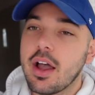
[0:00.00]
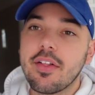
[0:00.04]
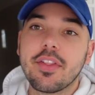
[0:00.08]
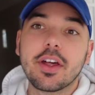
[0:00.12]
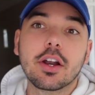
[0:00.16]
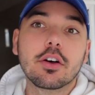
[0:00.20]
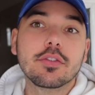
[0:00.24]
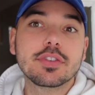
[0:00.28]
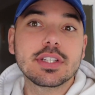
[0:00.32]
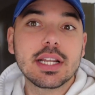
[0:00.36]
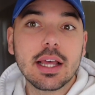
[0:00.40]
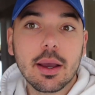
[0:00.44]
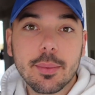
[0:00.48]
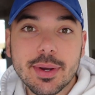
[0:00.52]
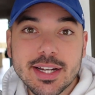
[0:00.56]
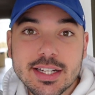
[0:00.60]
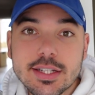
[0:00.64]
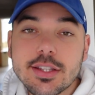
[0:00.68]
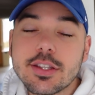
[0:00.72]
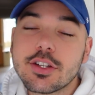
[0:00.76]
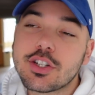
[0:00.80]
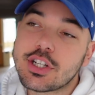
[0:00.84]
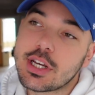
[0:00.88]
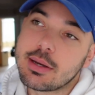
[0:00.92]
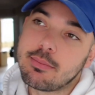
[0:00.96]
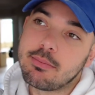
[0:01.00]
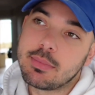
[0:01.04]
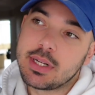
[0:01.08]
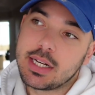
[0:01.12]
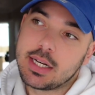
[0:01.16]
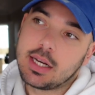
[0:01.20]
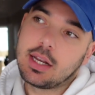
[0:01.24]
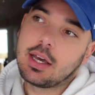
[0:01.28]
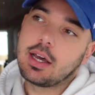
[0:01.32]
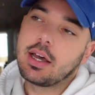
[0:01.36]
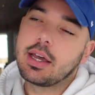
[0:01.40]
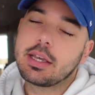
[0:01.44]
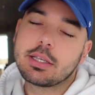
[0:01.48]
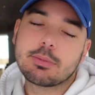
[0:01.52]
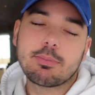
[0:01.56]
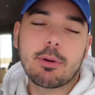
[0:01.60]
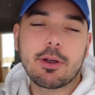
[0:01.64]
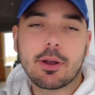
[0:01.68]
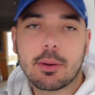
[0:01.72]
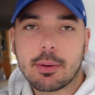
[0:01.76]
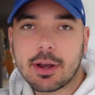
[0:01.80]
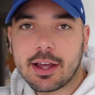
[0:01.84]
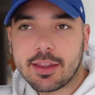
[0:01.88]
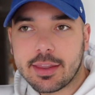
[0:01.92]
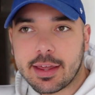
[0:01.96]
And then, obviously, I went to the gym, didn't I?
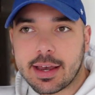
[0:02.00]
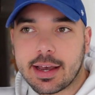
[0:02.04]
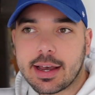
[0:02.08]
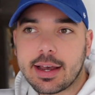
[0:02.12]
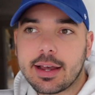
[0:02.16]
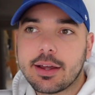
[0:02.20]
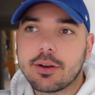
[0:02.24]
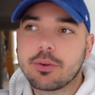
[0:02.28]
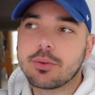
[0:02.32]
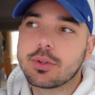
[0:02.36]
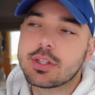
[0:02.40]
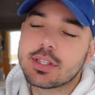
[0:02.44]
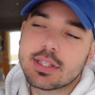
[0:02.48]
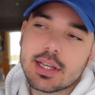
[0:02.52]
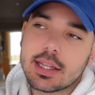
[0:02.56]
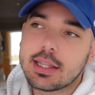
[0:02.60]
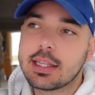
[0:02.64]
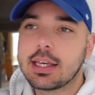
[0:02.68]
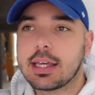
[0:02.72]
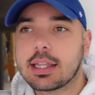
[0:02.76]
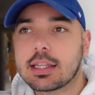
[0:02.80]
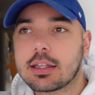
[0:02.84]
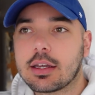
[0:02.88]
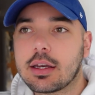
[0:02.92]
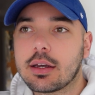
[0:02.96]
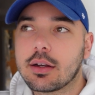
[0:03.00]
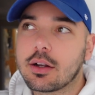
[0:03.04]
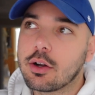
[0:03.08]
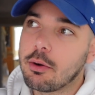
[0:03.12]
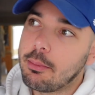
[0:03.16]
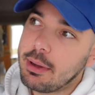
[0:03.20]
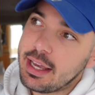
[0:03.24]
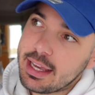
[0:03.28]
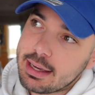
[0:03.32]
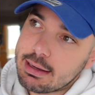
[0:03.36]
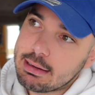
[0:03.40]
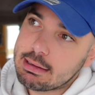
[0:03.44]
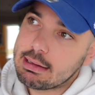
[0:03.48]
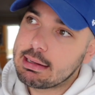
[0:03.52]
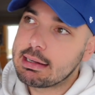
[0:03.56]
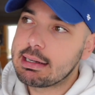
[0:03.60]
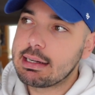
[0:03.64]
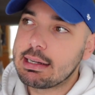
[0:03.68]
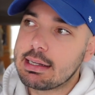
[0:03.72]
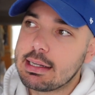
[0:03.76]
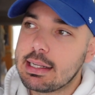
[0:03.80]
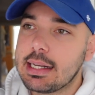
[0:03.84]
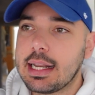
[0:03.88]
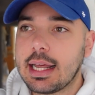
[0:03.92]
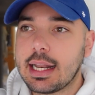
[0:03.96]
Spoke about that and all this, that and the other. Got my hair
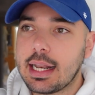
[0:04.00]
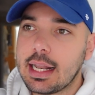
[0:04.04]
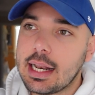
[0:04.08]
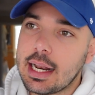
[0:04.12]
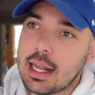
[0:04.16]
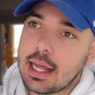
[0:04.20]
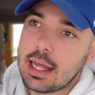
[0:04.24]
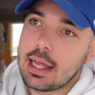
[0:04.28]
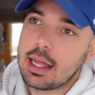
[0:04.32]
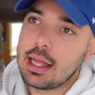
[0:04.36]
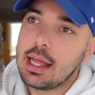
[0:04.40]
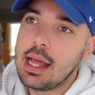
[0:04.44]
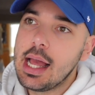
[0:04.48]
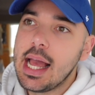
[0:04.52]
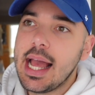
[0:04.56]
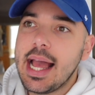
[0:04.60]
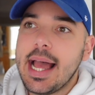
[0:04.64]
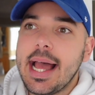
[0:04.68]
cut, la, la, la.